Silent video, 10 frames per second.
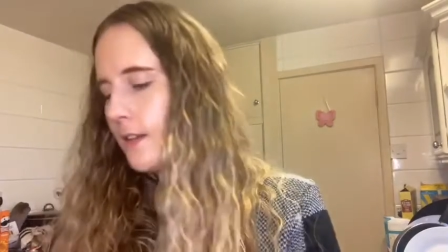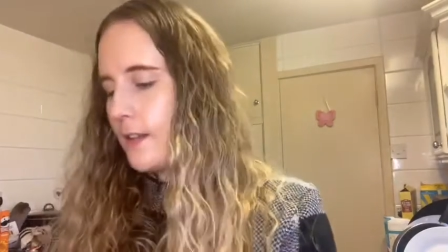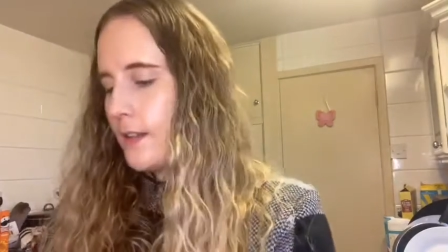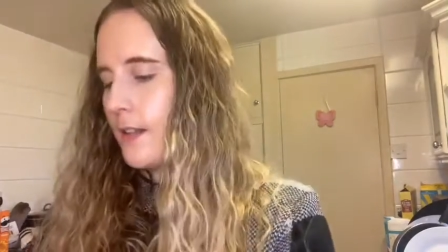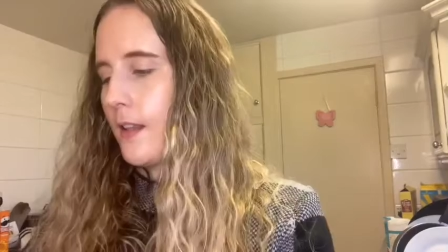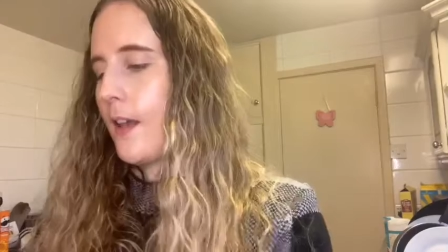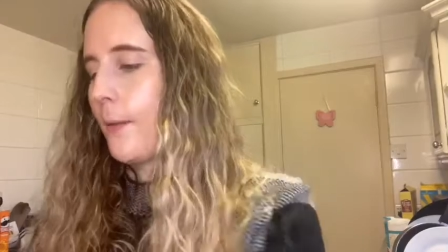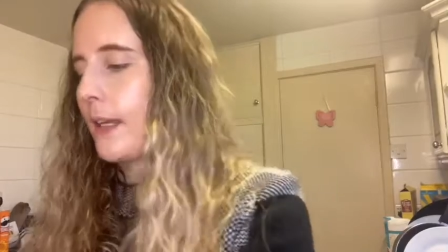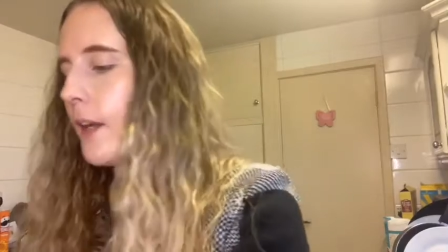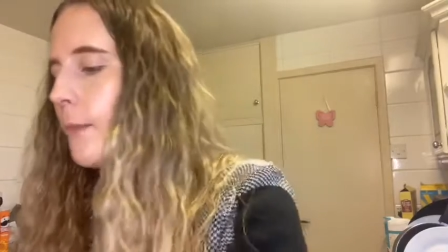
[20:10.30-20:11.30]
there we
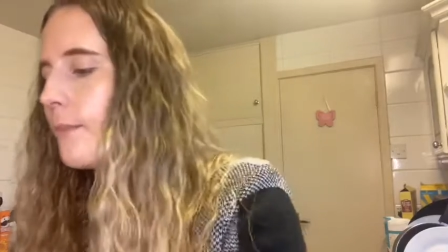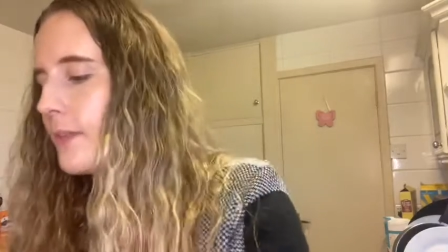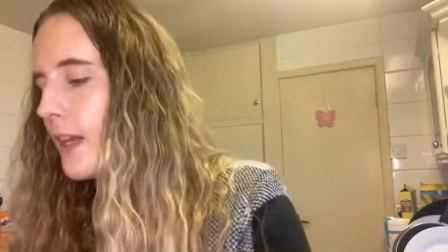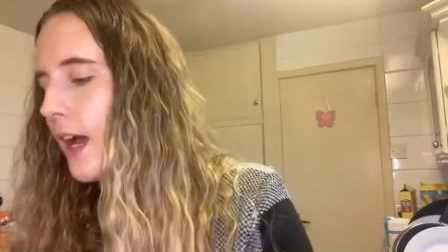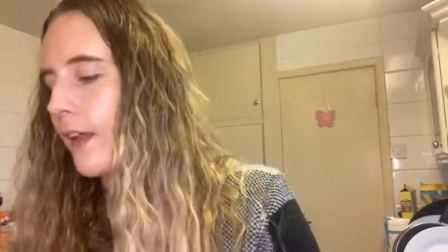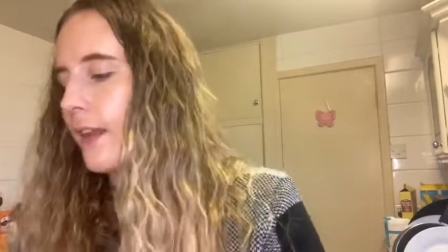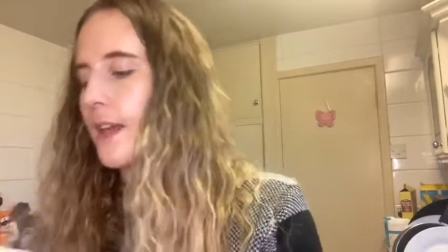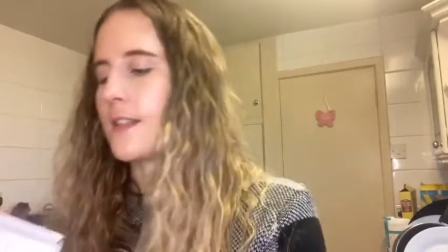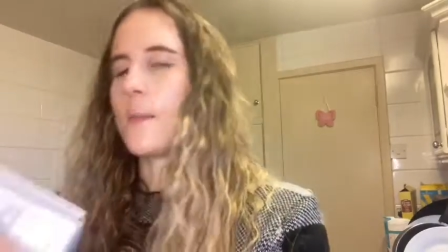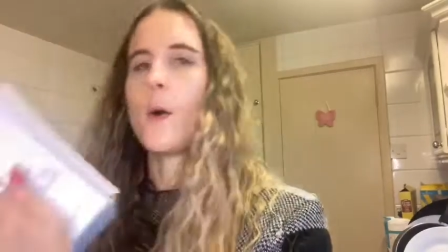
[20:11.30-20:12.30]
go, and there's the box